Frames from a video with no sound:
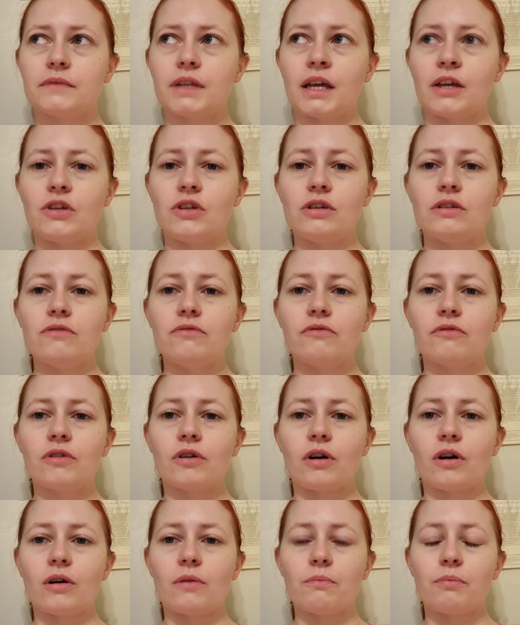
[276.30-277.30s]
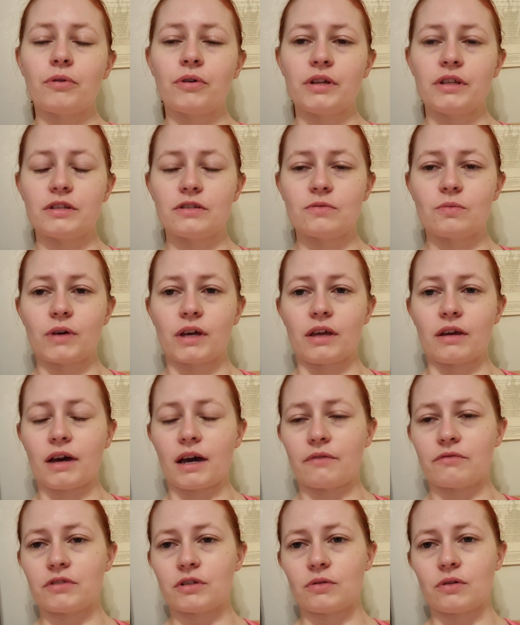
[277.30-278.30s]
and you've got points where you
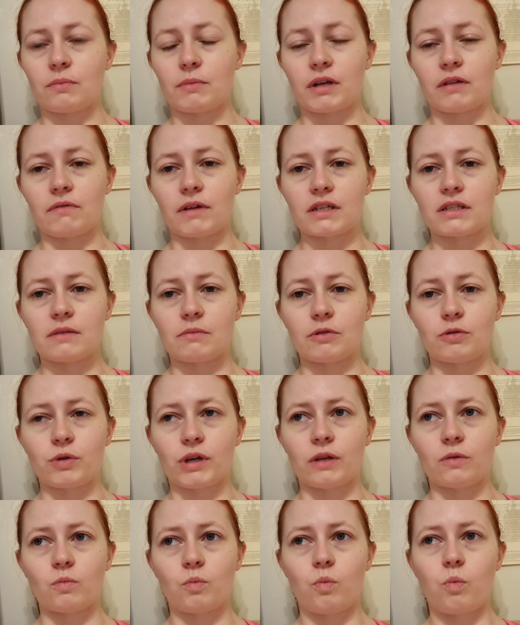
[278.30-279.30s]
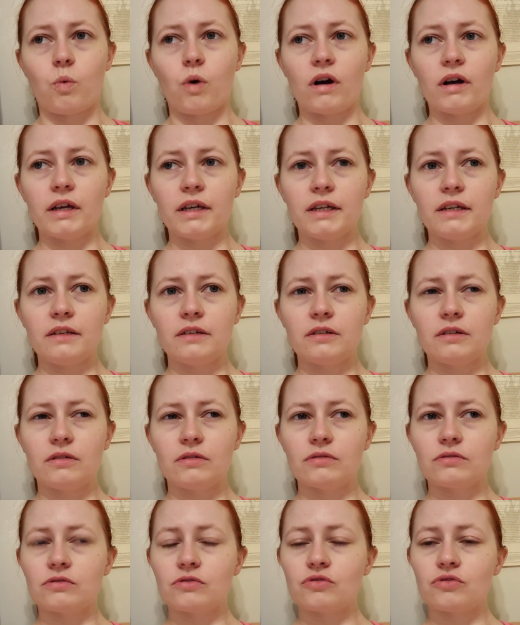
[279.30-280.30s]
have to do a minute rest in between, why
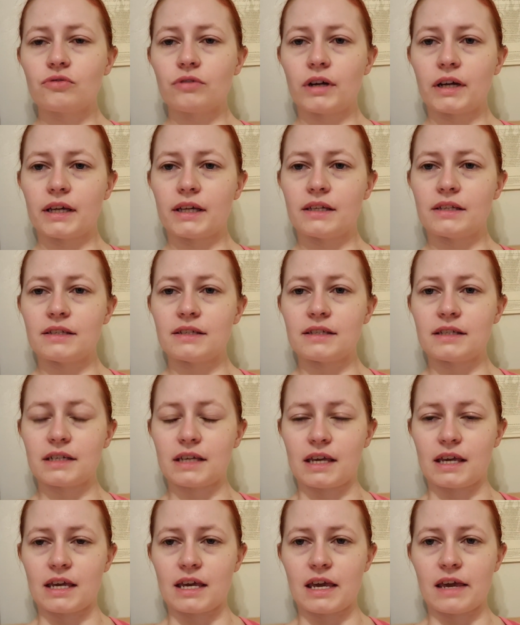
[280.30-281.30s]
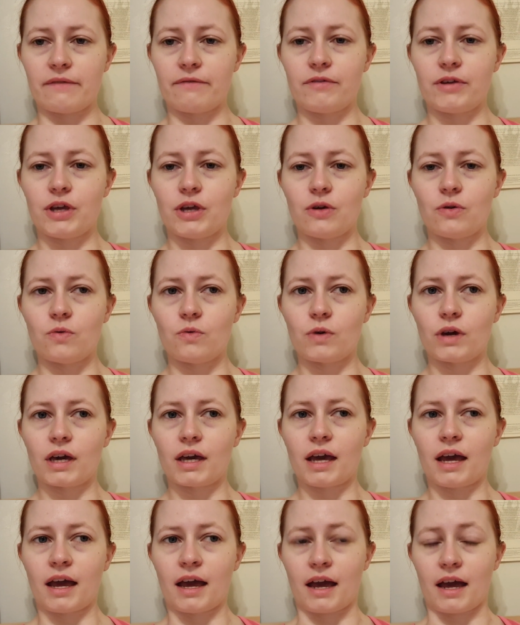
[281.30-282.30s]
not try and see if you
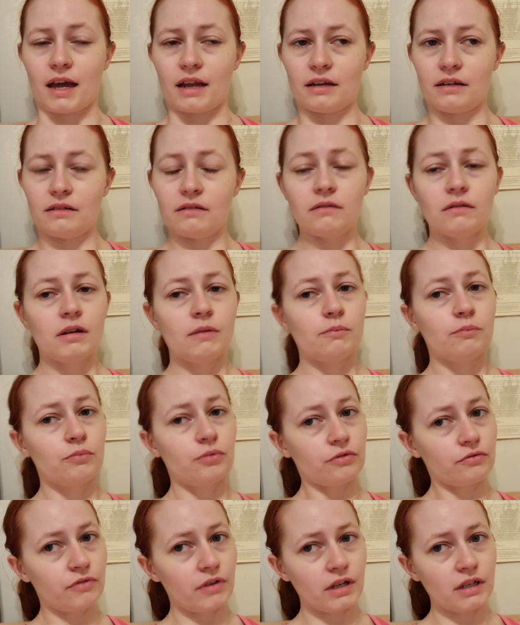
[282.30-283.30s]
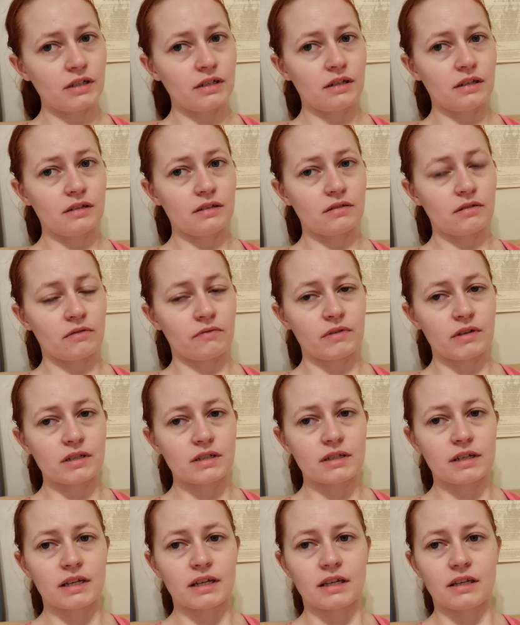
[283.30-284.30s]
can, provided
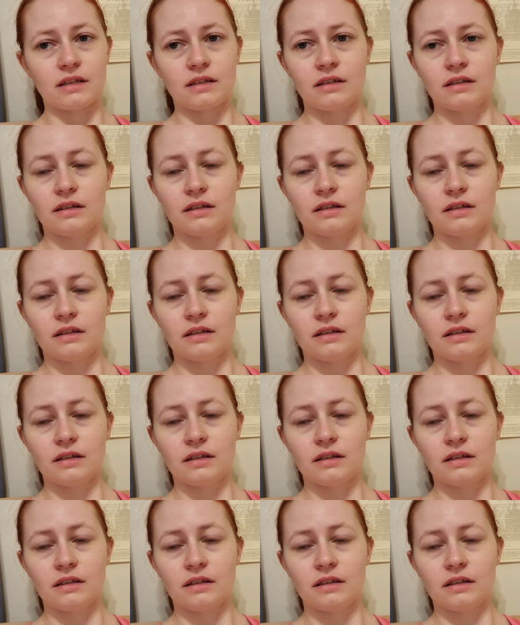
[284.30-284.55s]
obviously